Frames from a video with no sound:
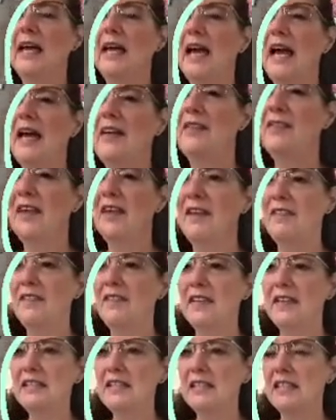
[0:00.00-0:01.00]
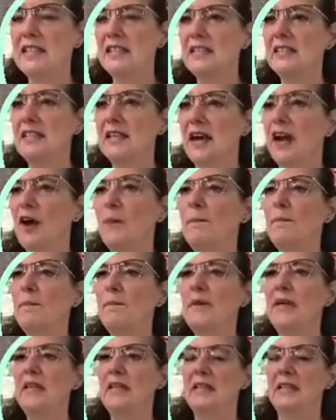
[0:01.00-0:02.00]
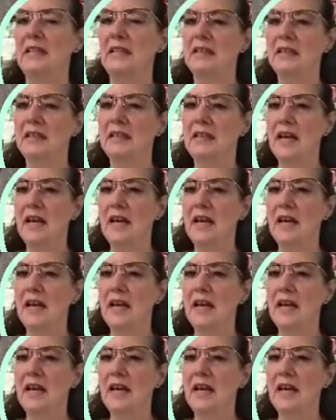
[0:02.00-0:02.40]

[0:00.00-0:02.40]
And then this is our mini.